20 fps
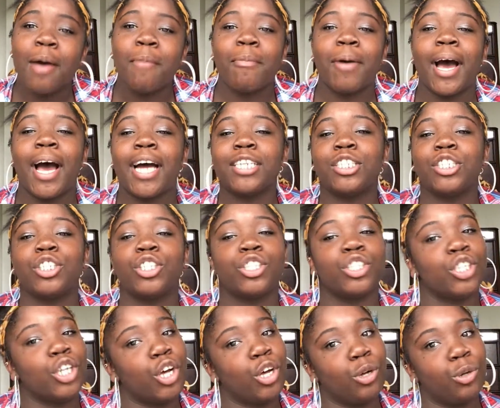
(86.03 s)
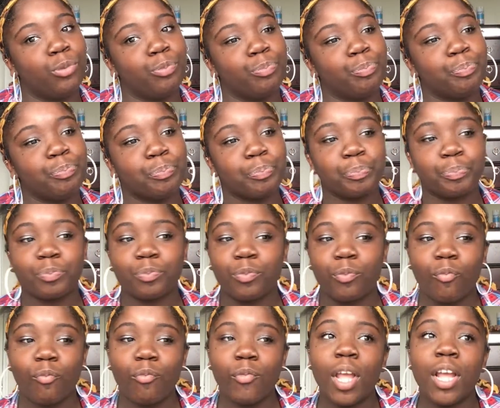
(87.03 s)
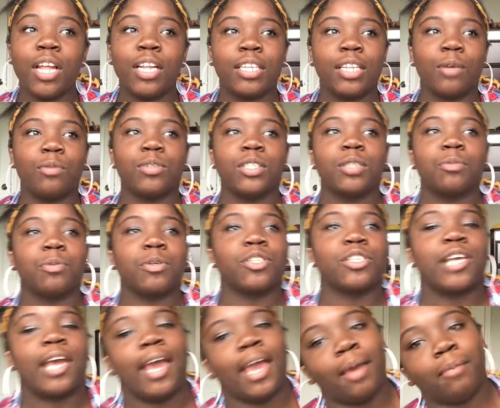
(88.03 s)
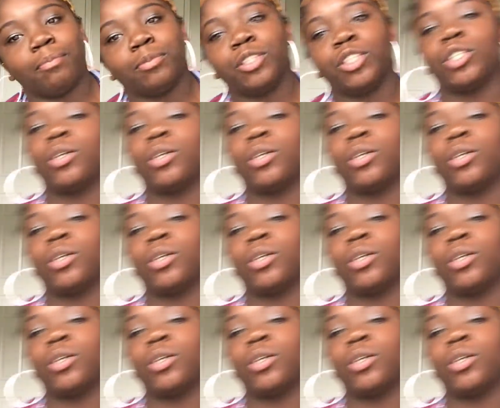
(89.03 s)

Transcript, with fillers: but I just know but that wasn't supposed to happen.